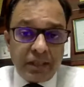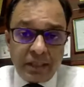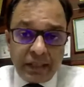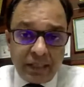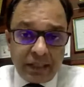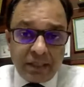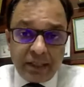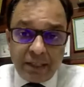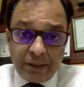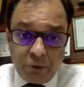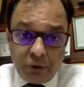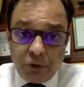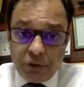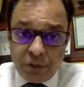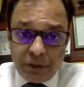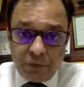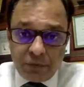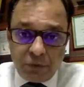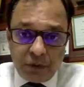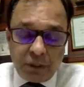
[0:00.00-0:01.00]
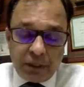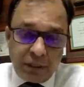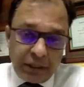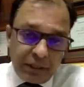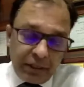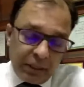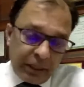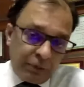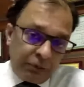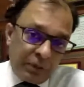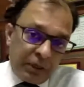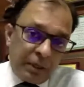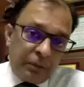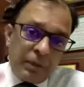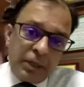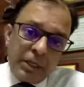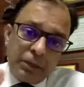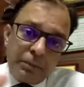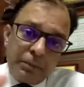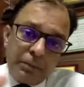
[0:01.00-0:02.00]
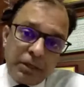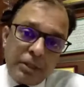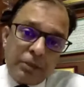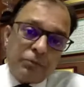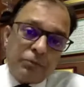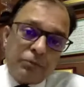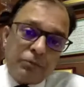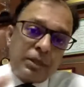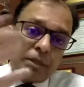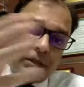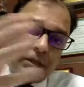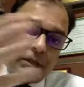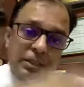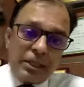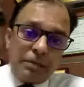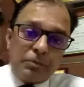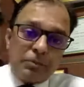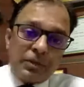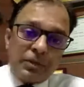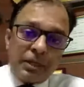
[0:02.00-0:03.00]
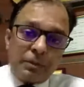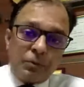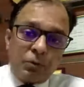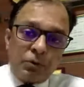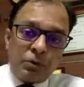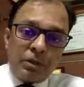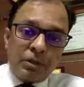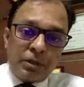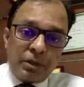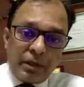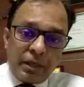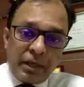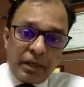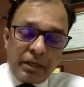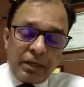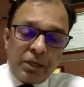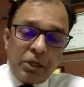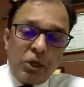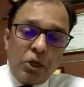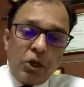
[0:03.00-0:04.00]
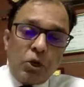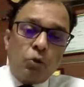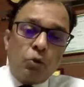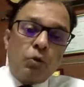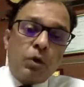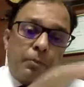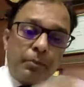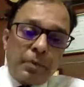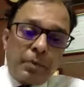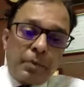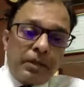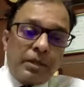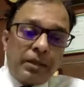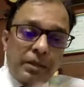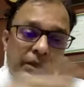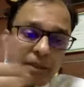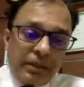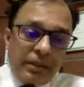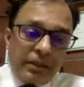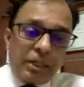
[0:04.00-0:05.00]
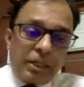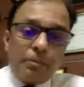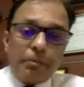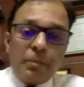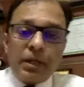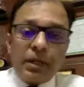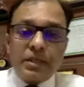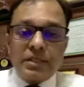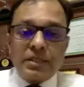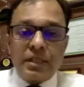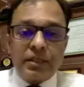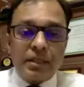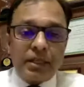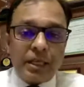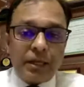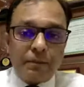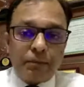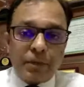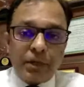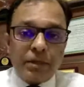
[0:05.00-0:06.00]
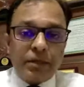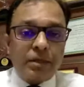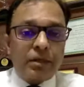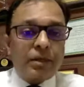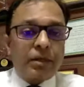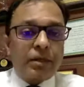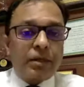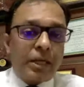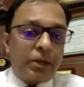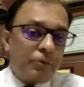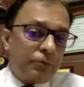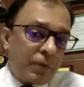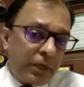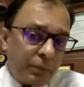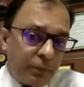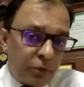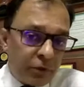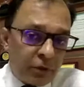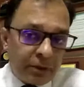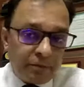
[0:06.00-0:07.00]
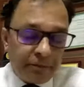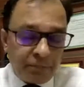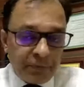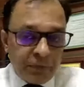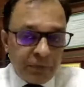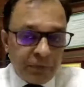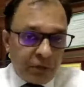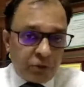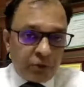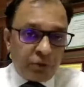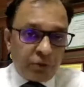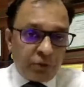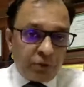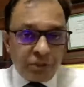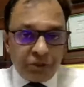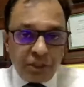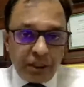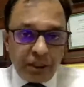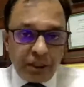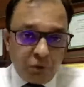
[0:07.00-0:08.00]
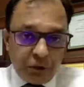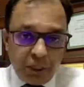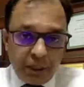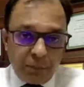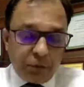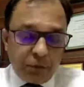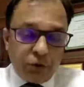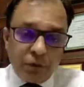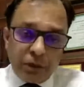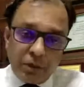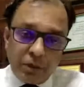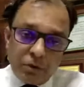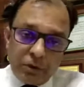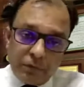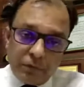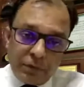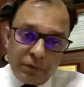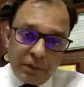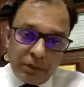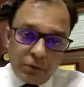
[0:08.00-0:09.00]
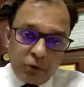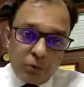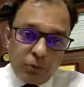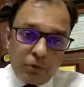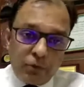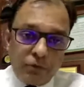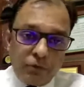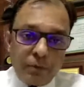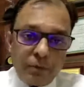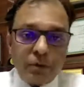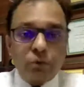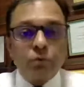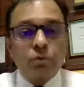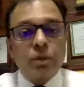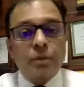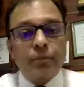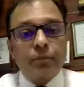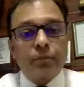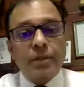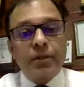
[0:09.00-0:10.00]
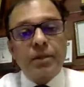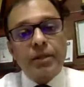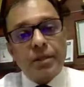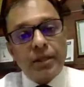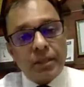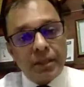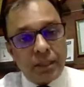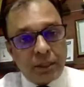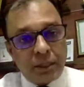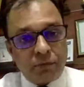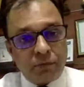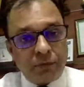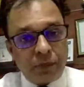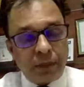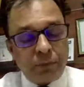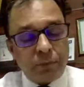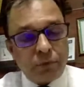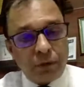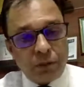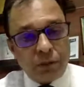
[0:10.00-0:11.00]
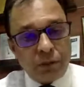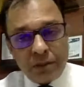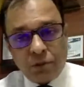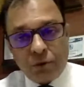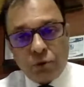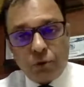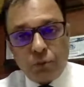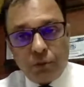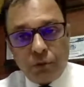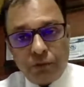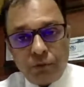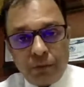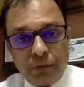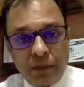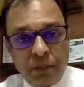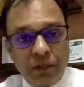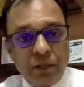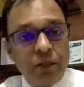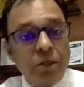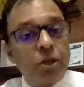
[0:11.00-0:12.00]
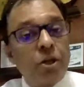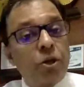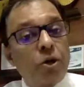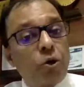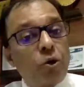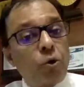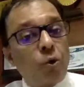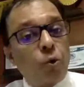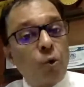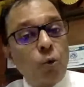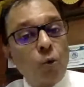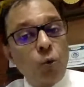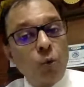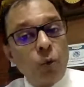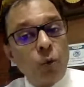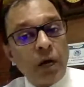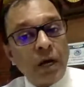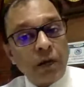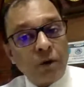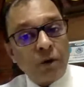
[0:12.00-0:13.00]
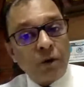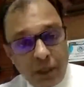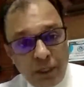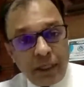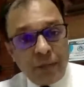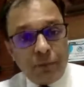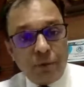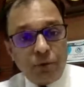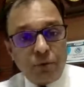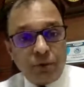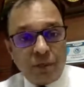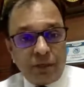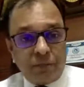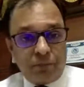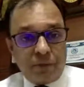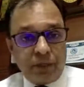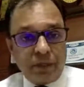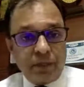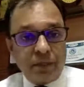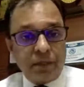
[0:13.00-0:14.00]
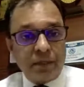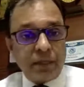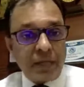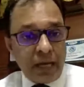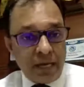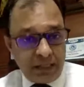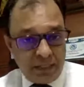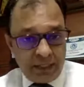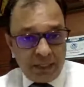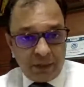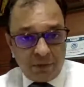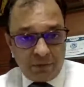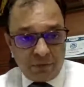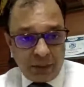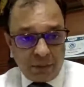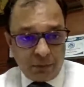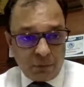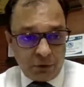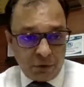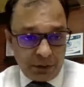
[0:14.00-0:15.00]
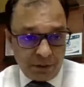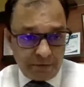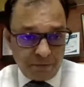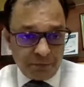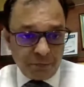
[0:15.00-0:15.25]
Can that cause infertility? Now, there are many pregnant women at the same time, on the other hand, who are pregnant and they come back saying that I'm pregnant and I have fibroid. So essentially what I'm talking of, there's a group of women who are pregnant and they have fibroid. There's a group of women who are not able to get pregnant and they have fibroid.